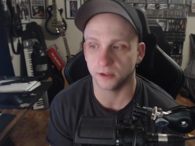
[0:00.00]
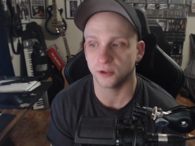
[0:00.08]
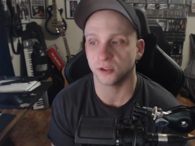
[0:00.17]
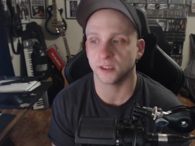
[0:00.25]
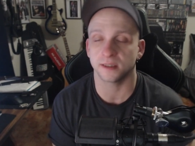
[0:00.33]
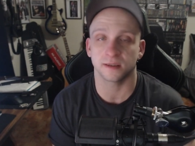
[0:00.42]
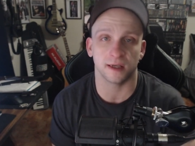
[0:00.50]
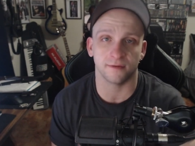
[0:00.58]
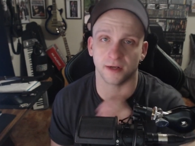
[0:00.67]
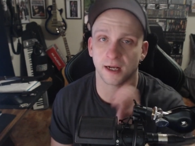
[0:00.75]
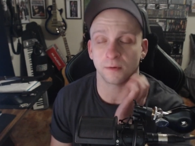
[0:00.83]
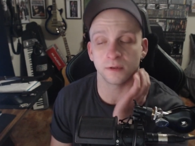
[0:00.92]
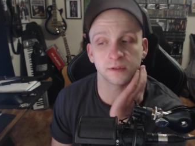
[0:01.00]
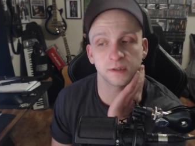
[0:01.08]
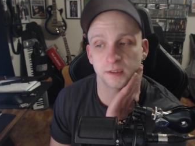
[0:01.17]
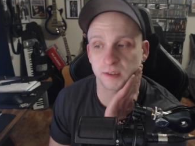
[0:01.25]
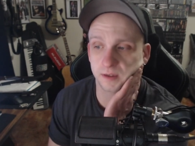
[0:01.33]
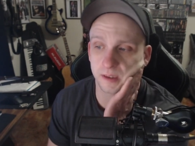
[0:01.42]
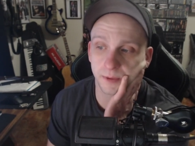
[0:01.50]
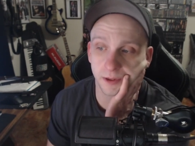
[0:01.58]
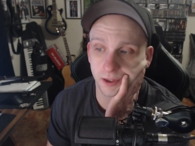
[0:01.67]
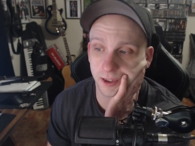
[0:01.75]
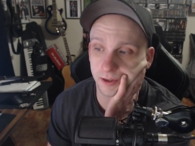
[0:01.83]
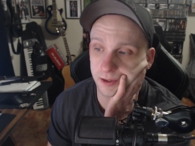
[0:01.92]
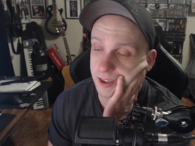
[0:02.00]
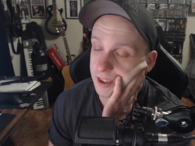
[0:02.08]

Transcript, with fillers: You should get seven hours of sleep a night.